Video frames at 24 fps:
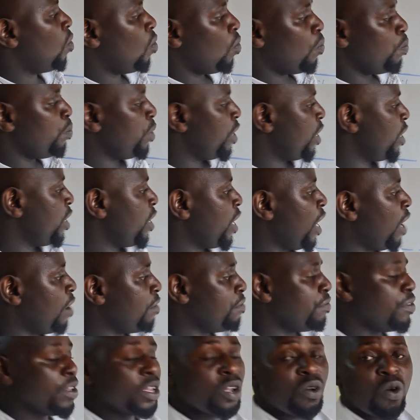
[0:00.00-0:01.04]
been
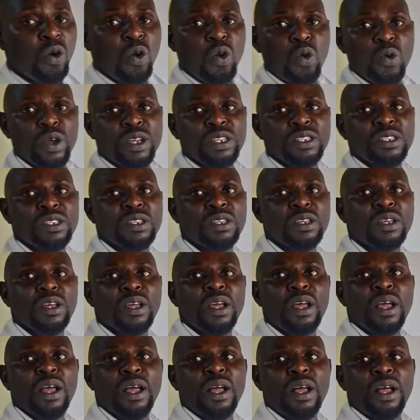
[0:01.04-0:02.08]
having always
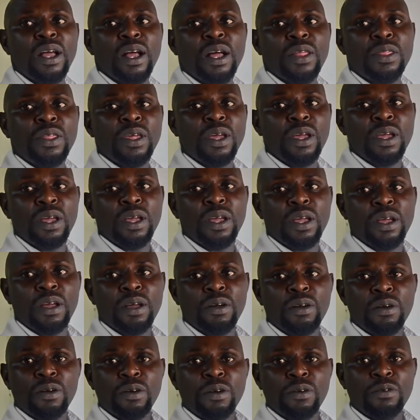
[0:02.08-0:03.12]
the
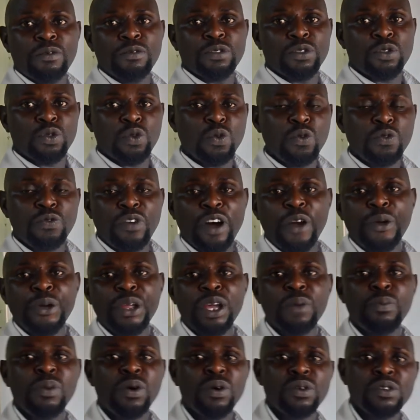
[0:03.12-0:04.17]
two
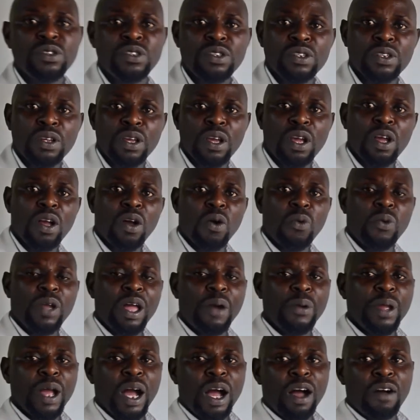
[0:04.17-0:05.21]
variables, where
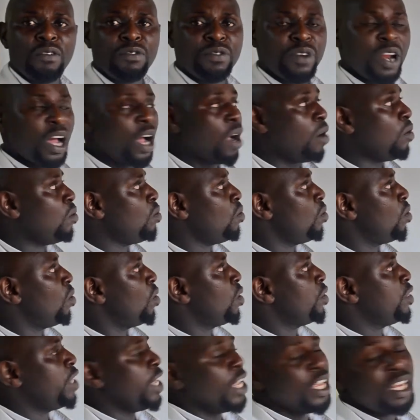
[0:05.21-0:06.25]
we have now
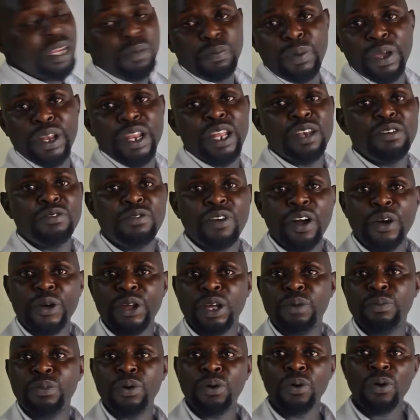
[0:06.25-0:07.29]
the independent
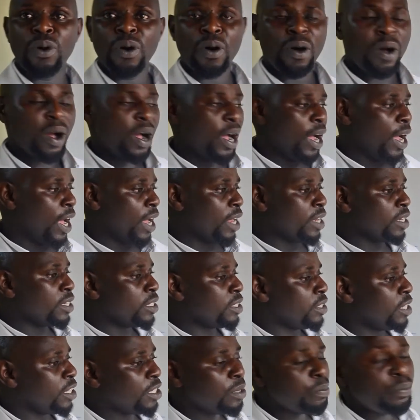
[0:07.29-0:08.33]
variable and
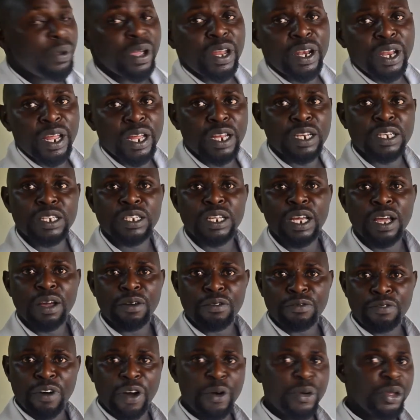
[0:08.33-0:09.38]
the dependent
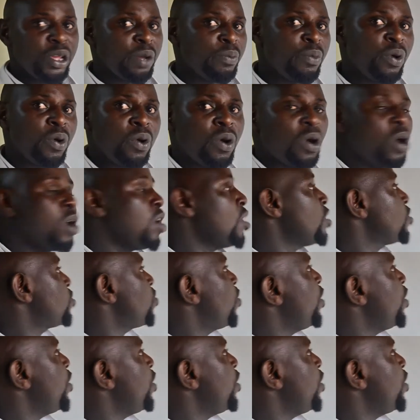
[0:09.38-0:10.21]
variable. So